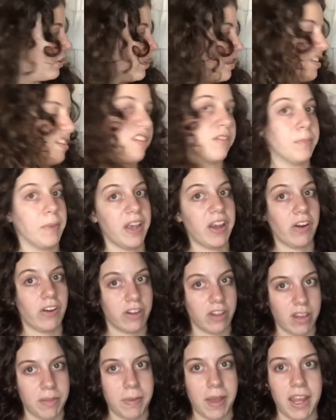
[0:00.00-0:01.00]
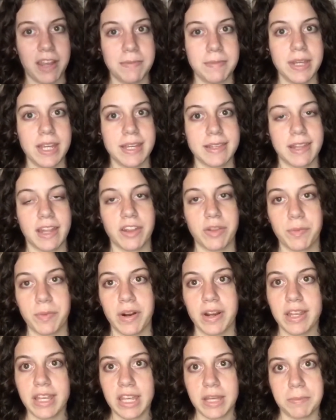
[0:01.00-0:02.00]
This is my curtains behind me, and that's where
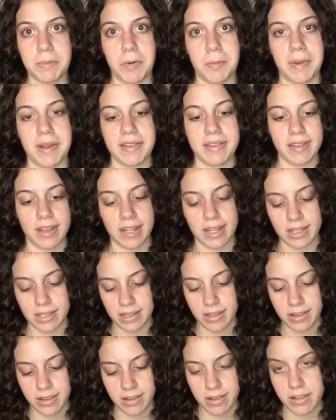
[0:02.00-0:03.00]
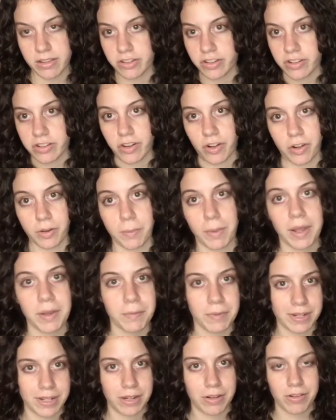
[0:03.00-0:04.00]
I keep all my succulents, is just on my
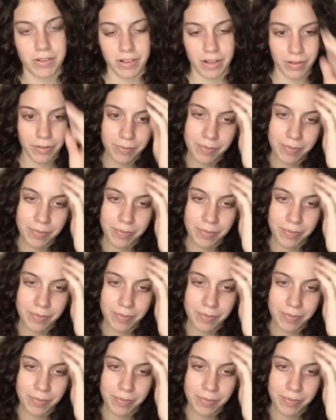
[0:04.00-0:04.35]
windowsill,